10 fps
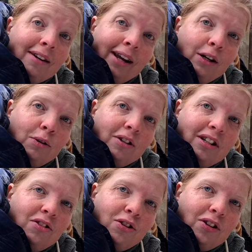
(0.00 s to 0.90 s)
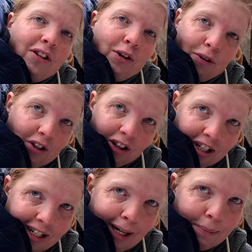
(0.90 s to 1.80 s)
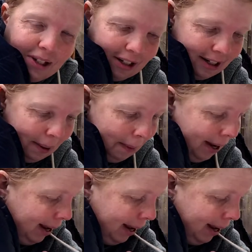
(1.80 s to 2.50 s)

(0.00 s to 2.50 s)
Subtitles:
930 euros on a sleep system,